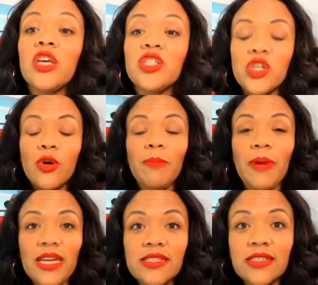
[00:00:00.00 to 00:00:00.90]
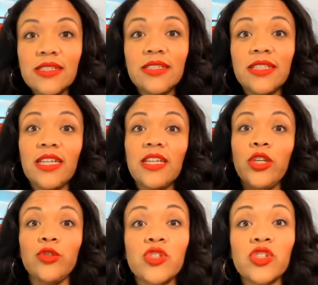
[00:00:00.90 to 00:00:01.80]
So basically,
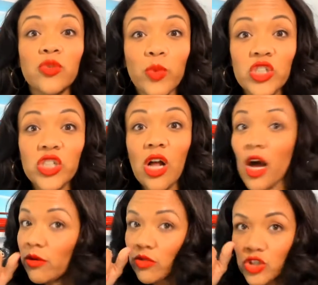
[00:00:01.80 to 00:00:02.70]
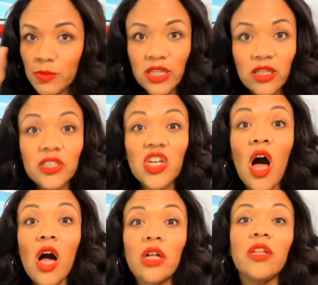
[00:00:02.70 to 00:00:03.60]
you switch it on. It'll just be a little
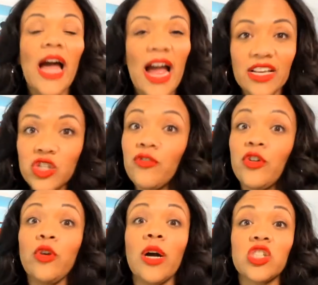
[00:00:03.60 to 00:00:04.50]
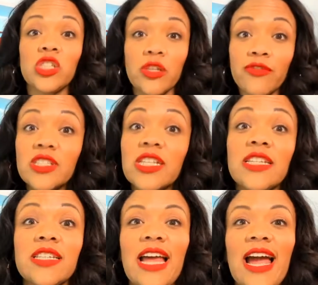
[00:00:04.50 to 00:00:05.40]
toggle, ask you a few questions. The first thing
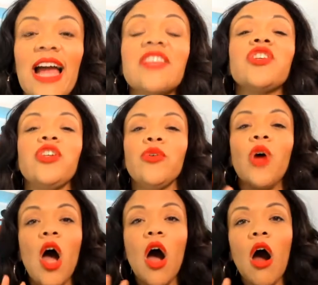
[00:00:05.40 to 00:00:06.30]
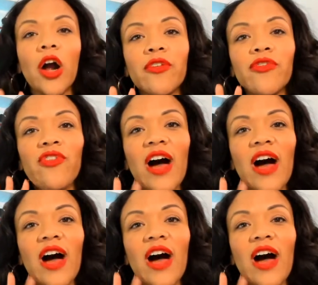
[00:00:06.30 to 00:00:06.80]
it's going to ask you are